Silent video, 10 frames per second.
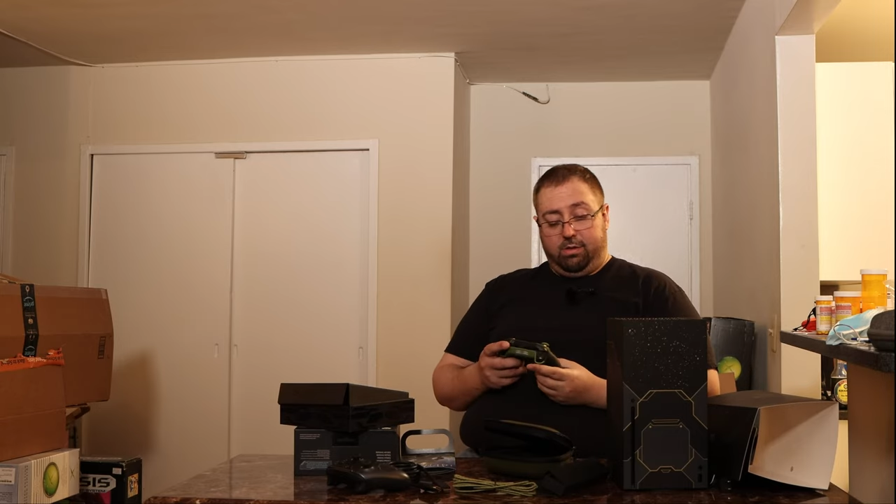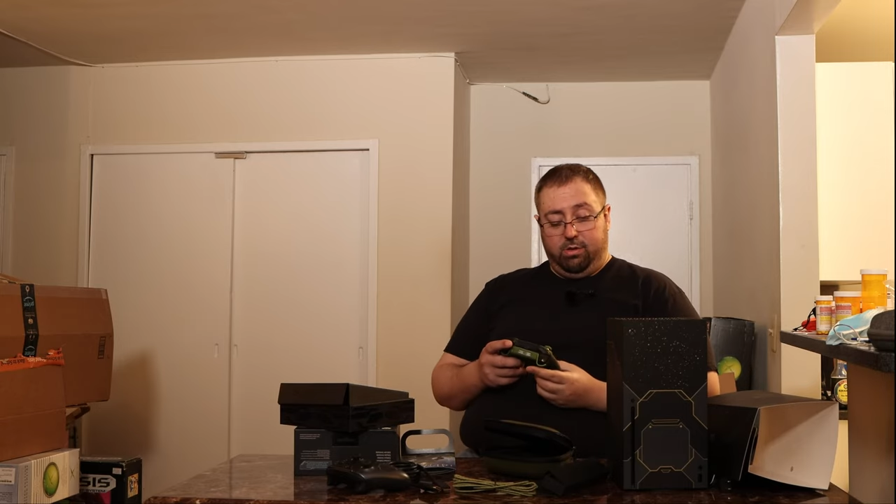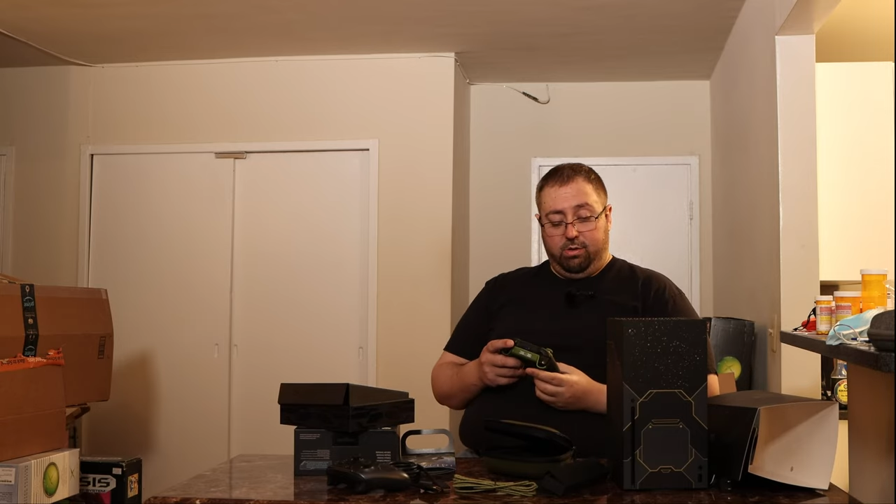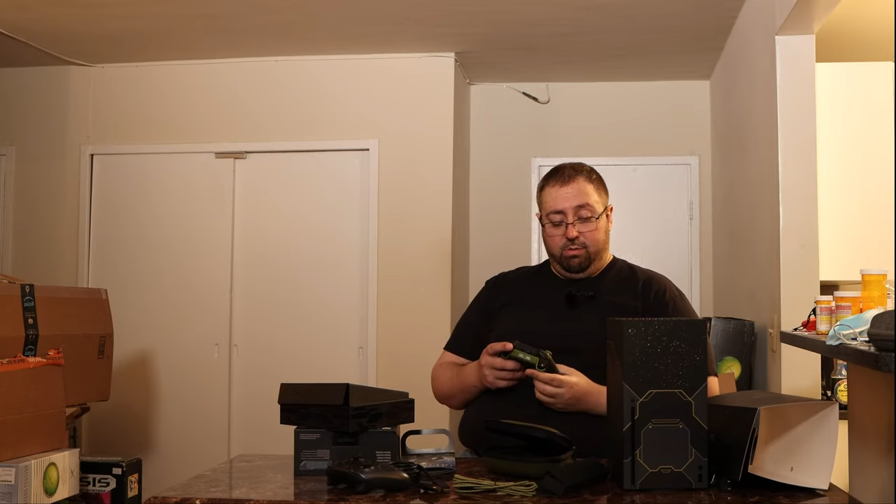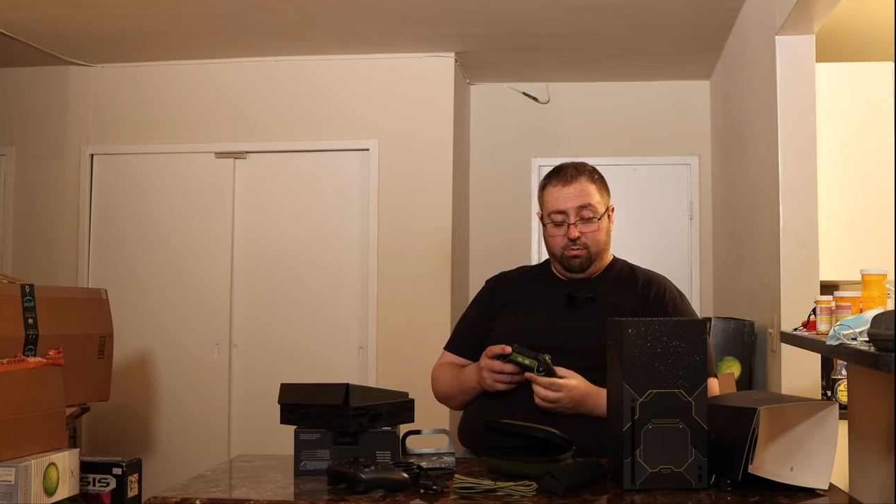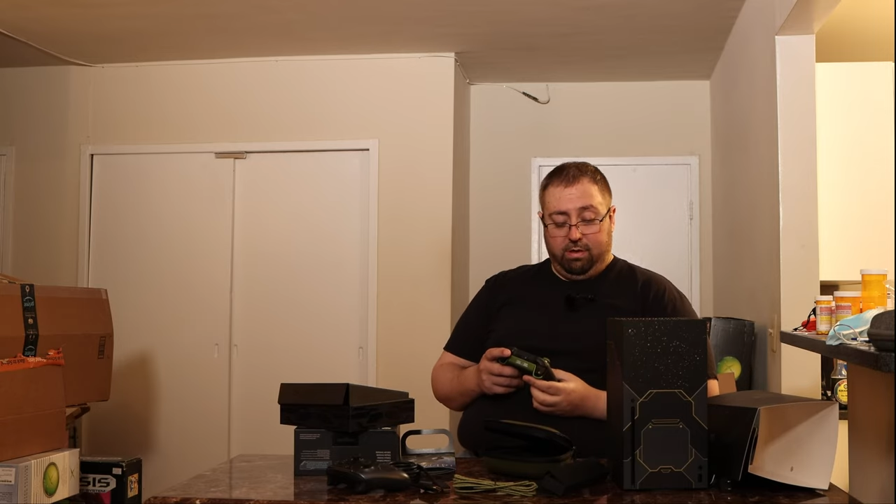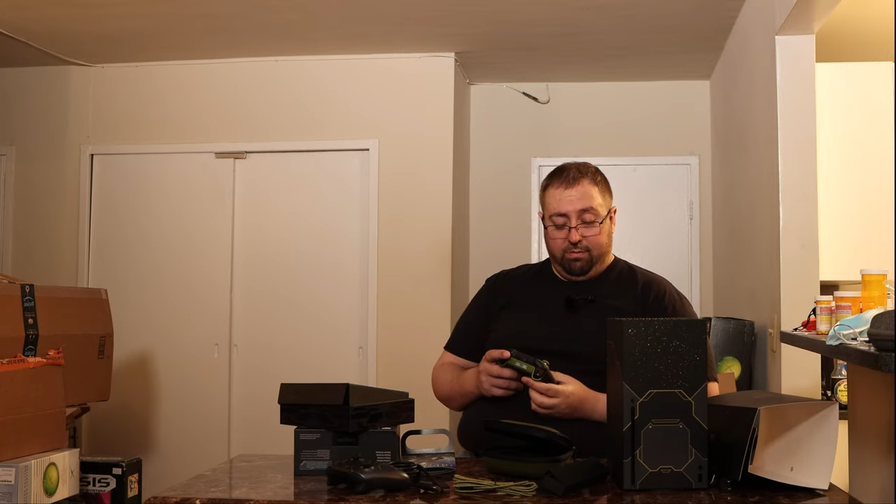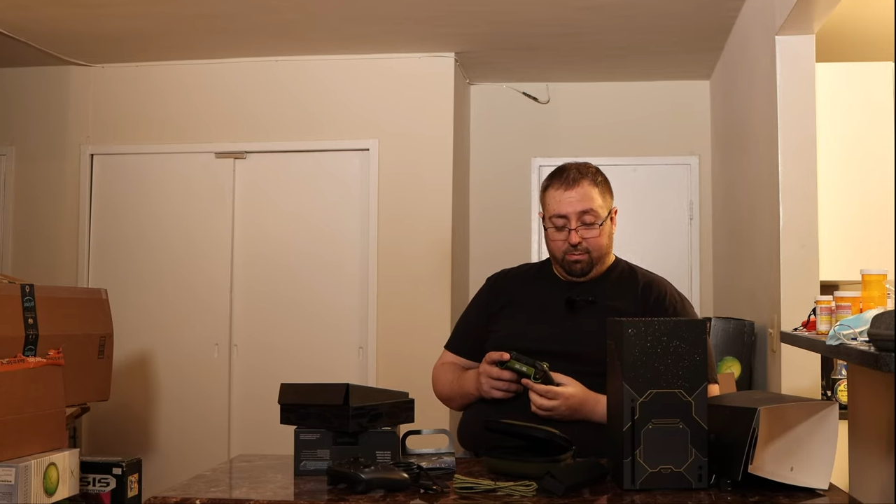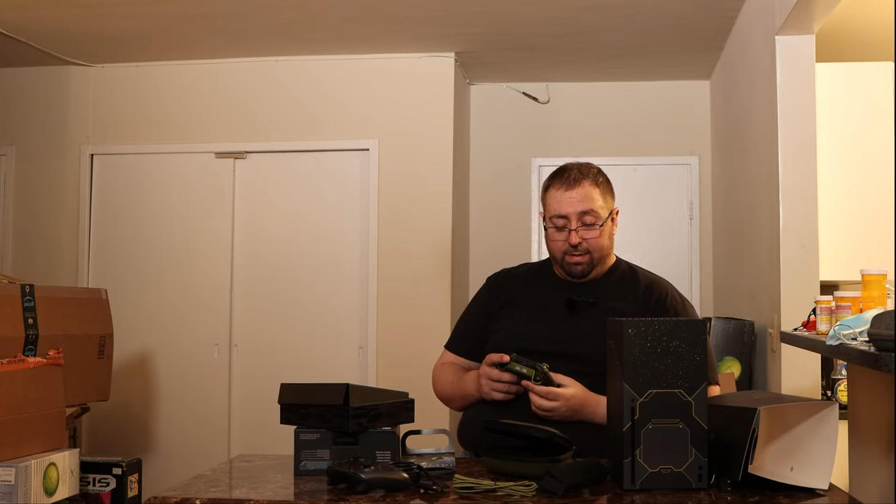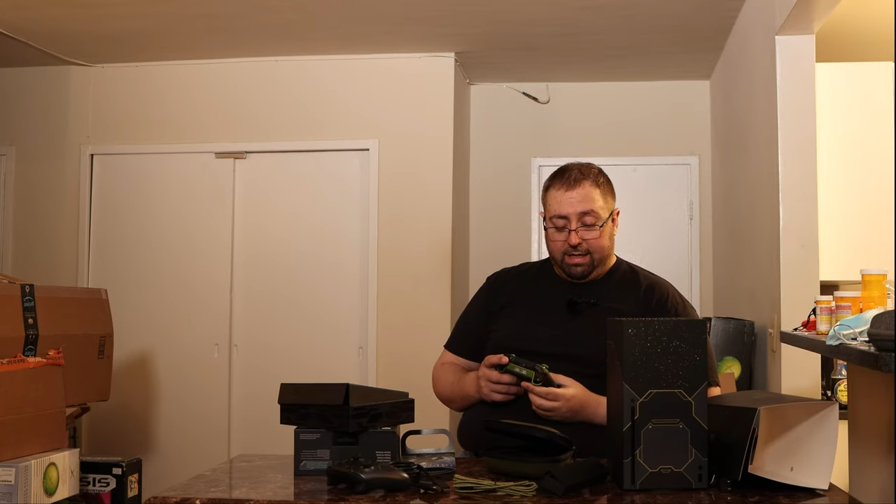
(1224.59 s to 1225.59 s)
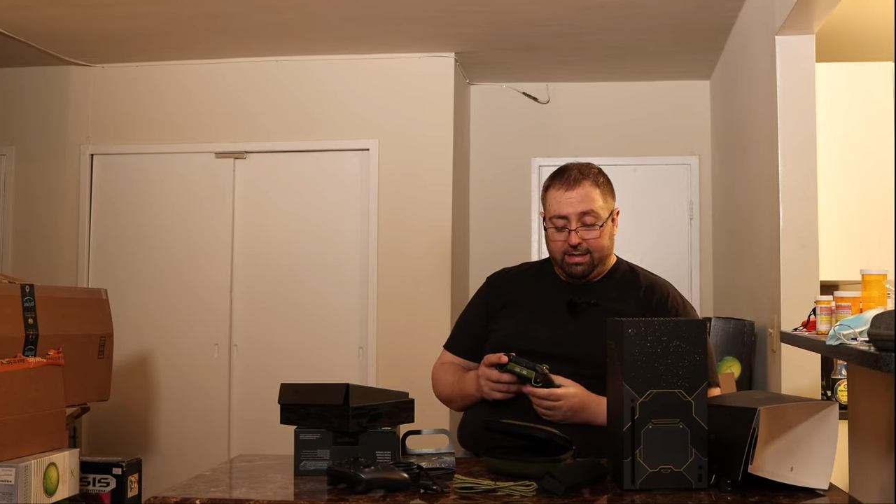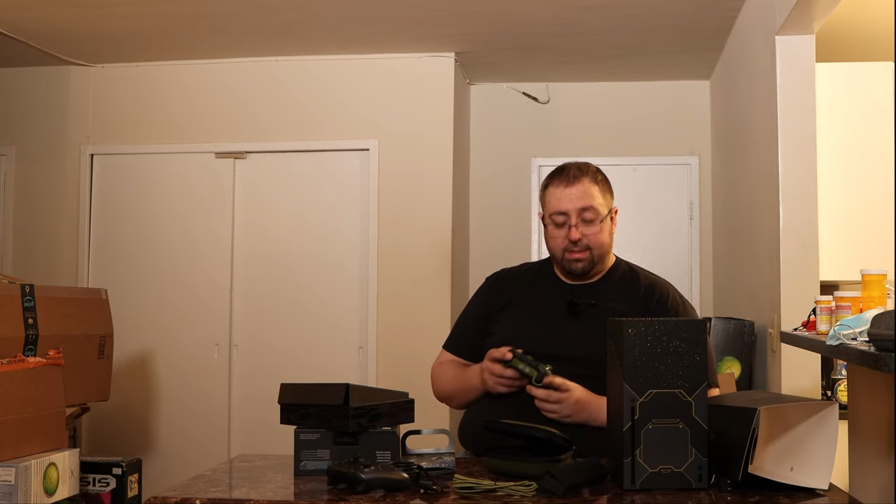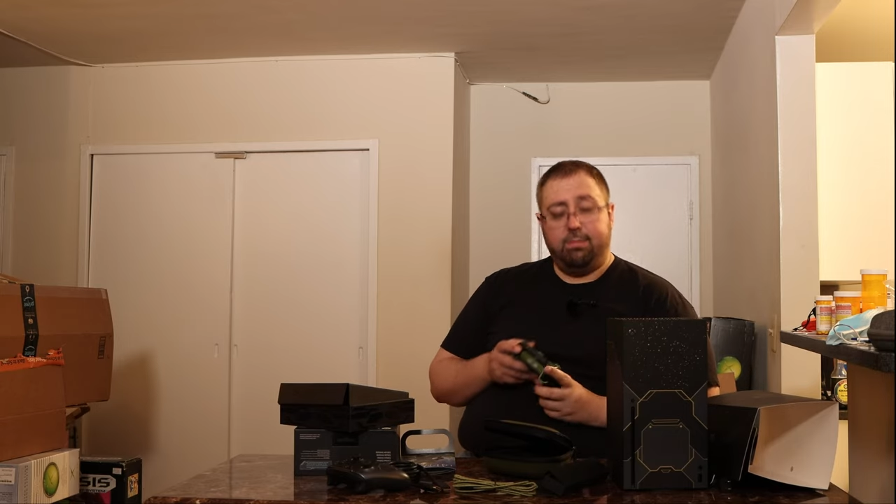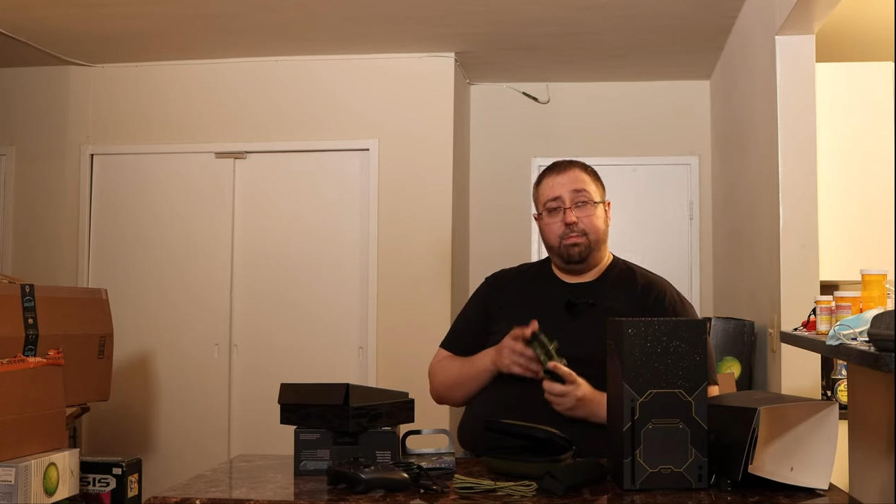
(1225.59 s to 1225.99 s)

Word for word: to leave it boxed,